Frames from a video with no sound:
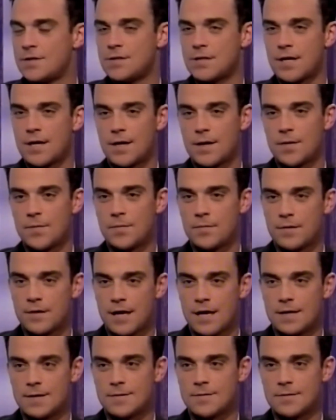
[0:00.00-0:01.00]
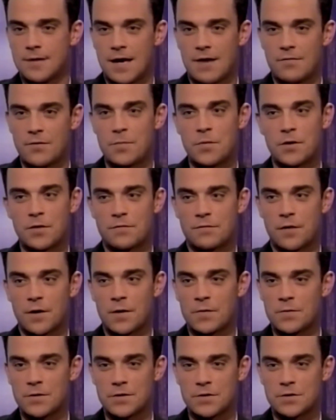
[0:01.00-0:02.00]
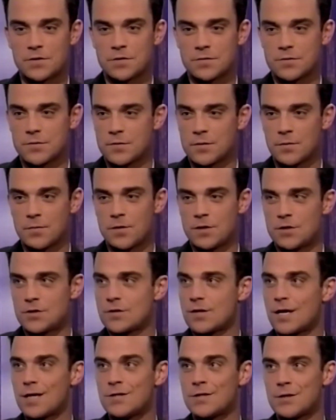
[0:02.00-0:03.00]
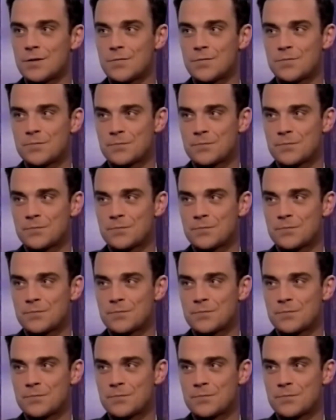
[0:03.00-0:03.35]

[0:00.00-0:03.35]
his father, Peter, left the family.